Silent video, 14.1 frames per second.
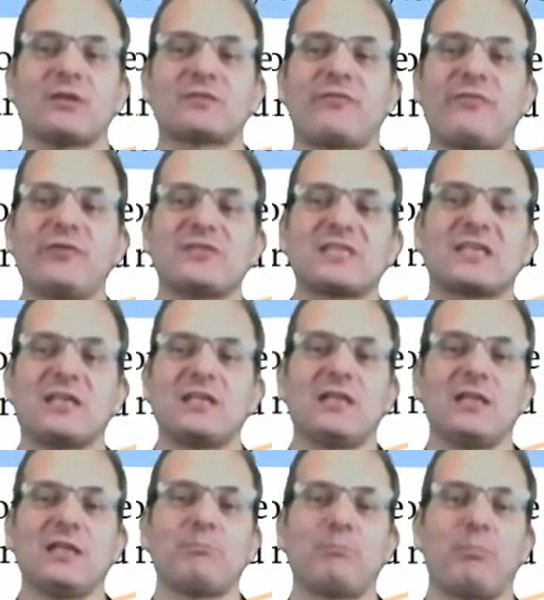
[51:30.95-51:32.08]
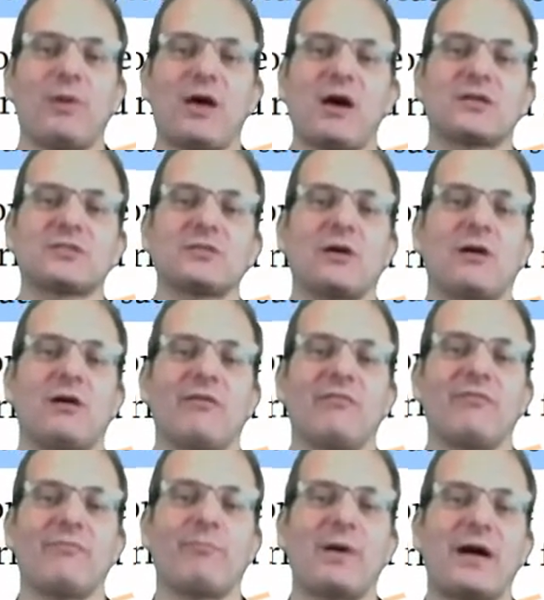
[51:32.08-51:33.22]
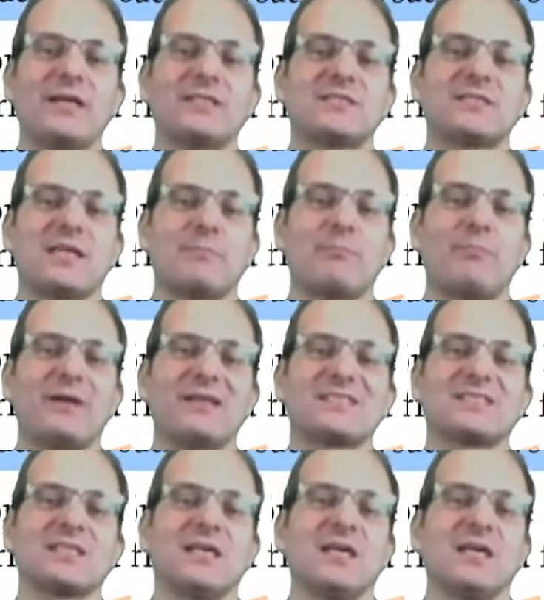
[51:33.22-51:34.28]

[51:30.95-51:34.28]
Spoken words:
physical blocks of bytes and bits,